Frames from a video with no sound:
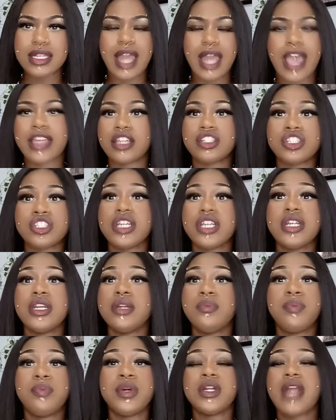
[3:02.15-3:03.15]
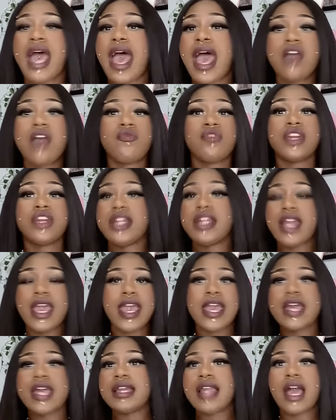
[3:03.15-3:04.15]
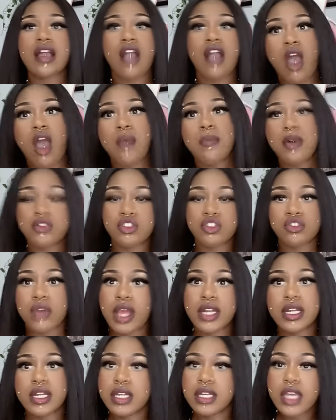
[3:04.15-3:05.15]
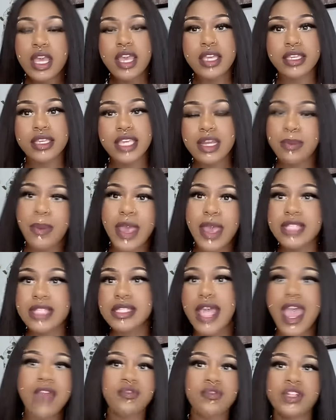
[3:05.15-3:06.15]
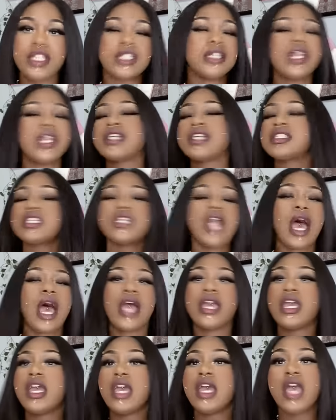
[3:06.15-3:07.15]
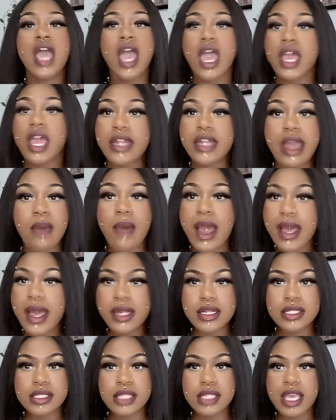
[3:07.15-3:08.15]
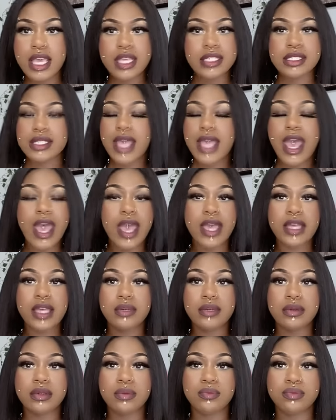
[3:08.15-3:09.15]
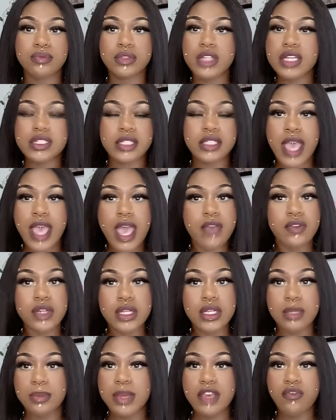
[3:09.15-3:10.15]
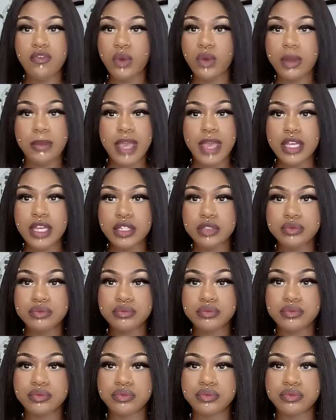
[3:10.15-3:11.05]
Like she didn't put Ivory in the headlock, almost trying to get past Ivory to get the legacy. Like now I understand Sav doesn't have any beef with Mel.